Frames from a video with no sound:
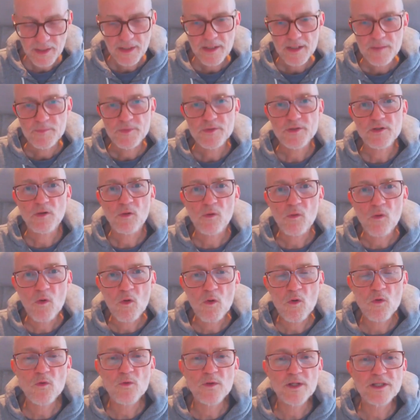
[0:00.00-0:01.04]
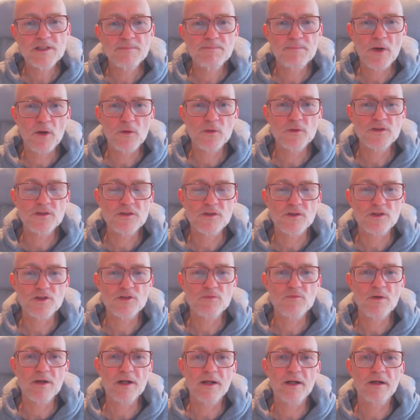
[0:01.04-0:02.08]
But there are always posters
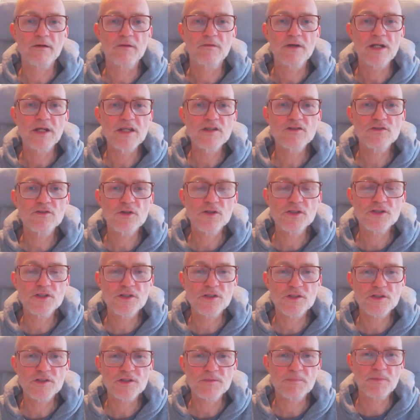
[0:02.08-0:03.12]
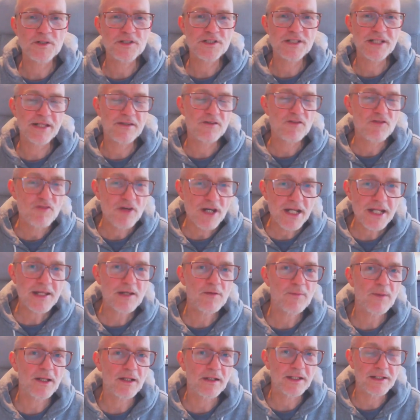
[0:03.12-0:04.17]
where researchers present really
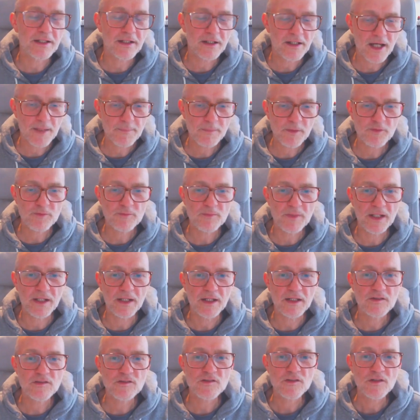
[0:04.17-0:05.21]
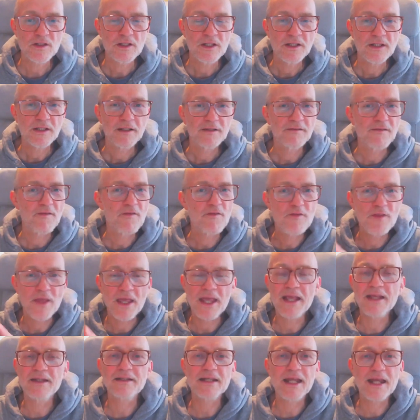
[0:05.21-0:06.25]
quickly in a couple of minutes the
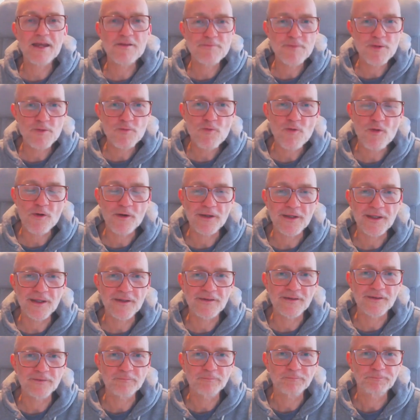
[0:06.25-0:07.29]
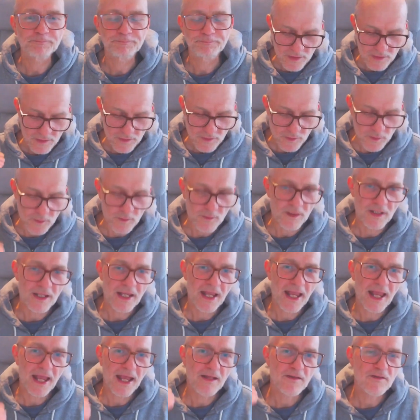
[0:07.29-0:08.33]
thing that they have been working on. So,
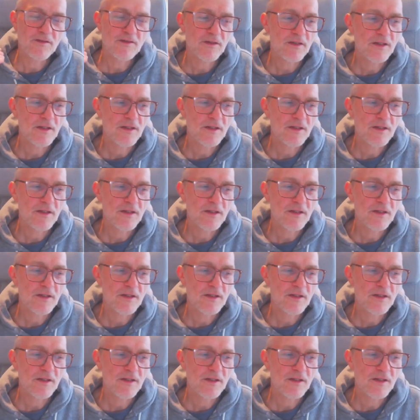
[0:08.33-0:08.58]
and